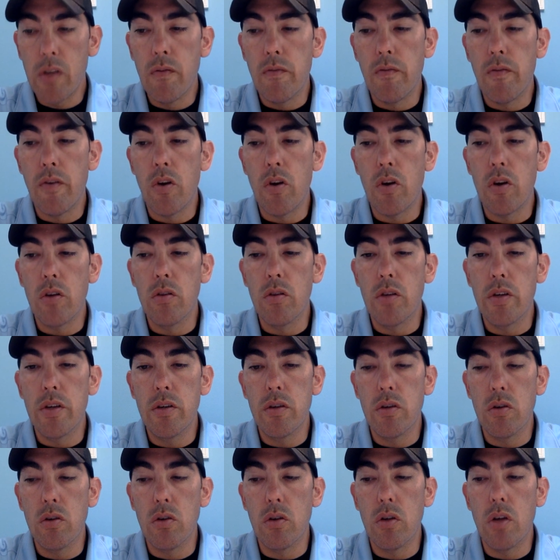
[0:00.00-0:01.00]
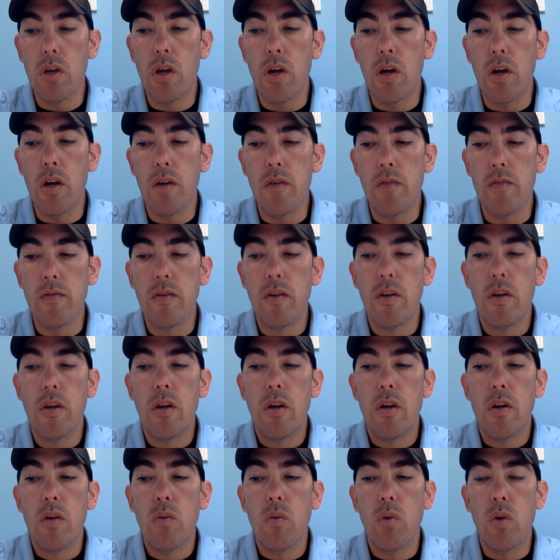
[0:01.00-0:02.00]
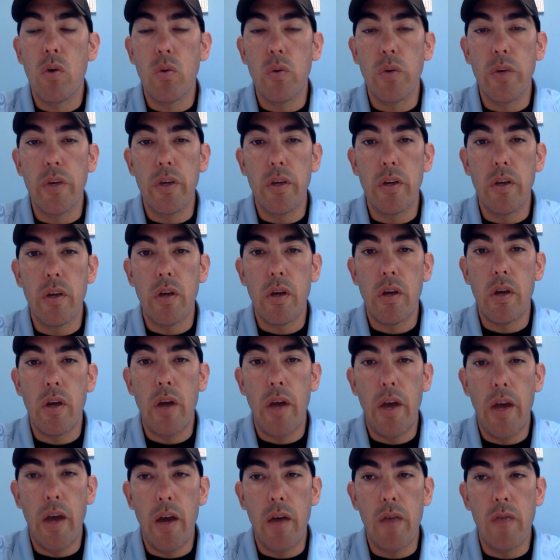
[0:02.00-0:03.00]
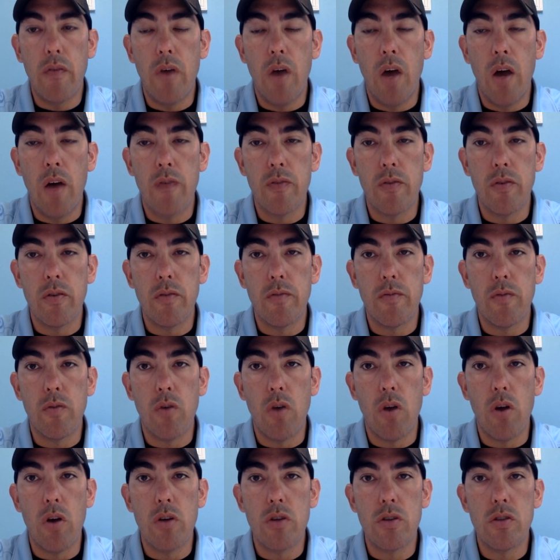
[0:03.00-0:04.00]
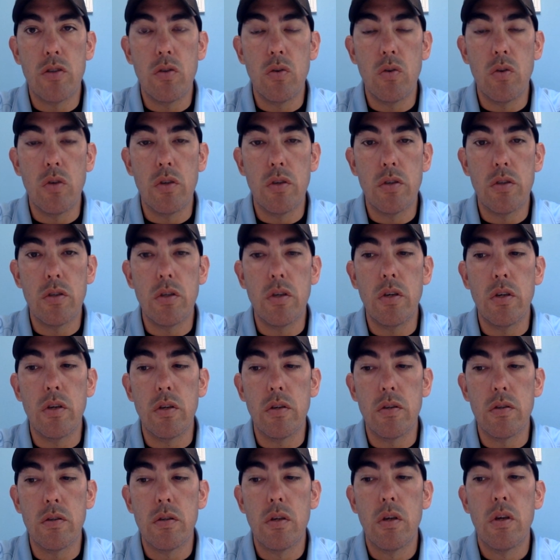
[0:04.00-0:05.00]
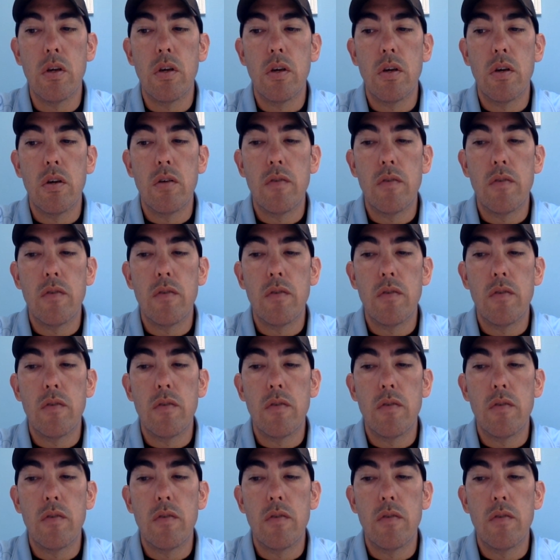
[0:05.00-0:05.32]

Very little of what we have offered for our students is